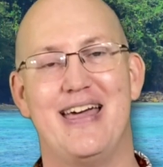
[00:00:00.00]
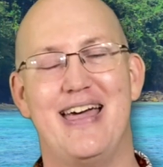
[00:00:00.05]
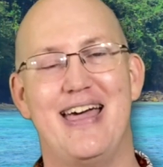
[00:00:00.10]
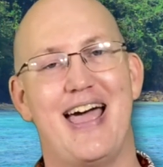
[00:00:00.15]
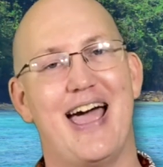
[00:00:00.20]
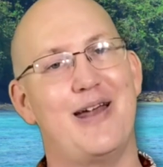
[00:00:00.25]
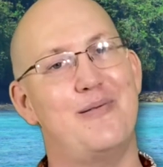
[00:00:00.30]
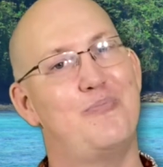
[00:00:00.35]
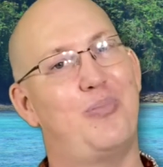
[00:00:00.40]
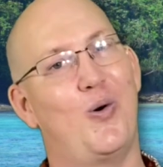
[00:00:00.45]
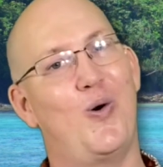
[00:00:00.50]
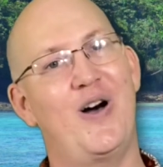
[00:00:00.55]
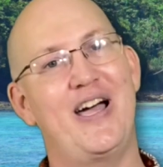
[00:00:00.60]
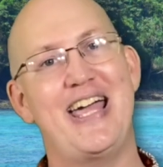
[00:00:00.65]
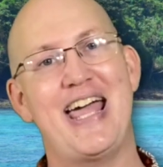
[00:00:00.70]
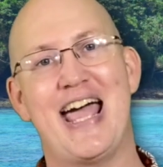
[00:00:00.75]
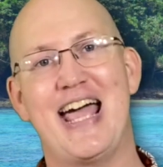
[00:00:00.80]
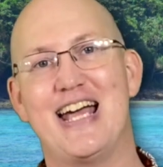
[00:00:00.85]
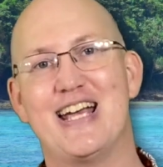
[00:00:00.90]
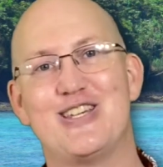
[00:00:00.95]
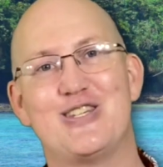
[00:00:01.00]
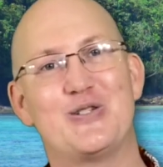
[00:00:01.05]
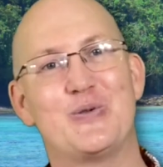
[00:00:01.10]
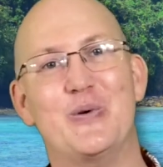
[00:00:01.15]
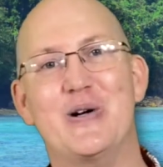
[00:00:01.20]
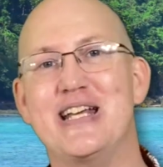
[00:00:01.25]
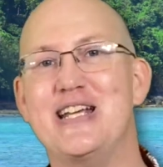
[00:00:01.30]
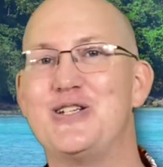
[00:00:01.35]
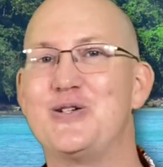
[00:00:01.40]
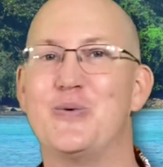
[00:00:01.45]
And boy, has
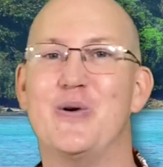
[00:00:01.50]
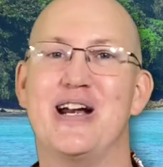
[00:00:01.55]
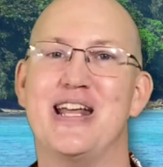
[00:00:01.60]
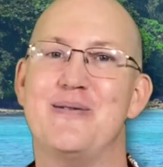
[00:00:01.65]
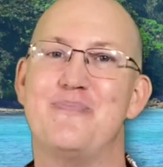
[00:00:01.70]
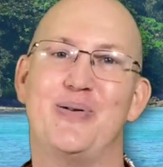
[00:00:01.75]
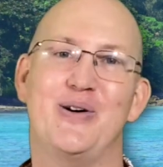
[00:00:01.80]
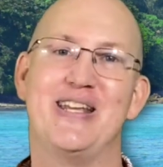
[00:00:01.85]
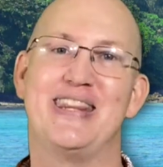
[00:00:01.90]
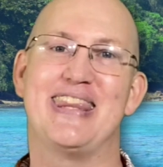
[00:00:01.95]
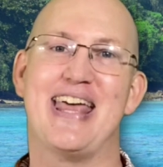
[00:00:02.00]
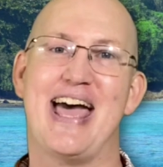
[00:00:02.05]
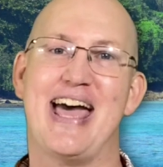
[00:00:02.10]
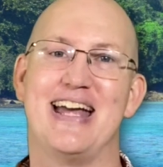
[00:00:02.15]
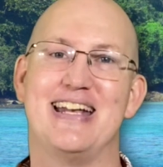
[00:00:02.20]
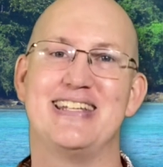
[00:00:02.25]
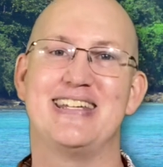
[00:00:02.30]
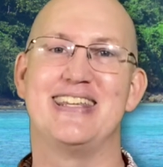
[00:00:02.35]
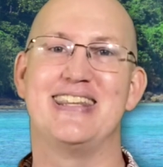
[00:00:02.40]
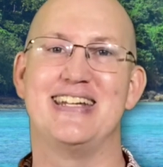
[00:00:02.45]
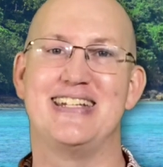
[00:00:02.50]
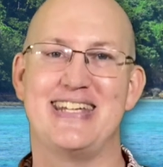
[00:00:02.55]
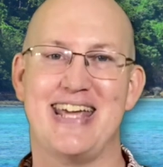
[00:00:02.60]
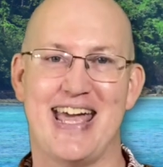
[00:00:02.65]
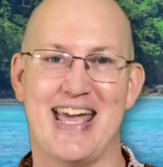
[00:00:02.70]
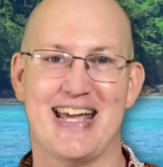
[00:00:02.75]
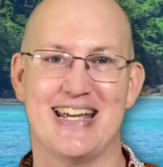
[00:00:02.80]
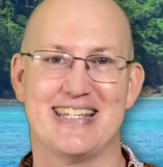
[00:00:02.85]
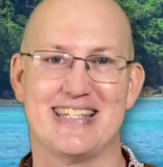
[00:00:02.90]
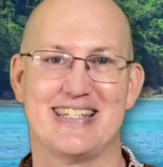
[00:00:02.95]
2020 put that to the
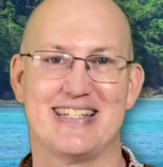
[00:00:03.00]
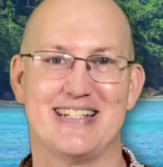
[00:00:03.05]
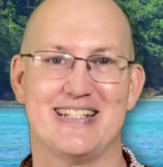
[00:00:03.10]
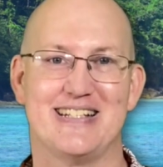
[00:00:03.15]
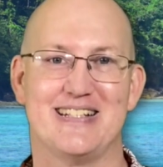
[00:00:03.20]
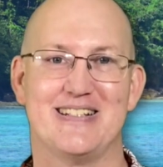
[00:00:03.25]
test.